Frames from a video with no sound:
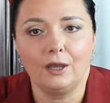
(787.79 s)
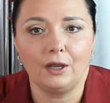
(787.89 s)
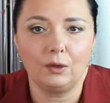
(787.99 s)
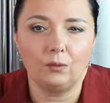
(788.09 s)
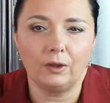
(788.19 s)

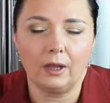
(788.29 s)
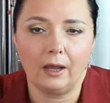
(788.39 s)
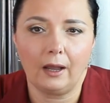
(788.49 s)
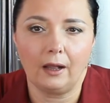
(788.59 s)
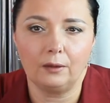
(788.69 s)
it will
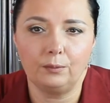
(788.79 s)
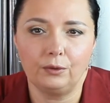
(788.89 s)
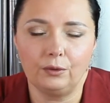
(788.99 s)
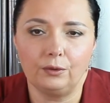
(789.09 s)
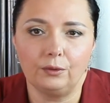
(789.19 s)
help
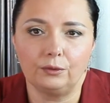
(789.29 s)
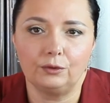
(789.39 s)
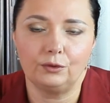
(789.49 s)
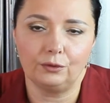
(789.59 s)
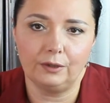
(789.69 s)
you to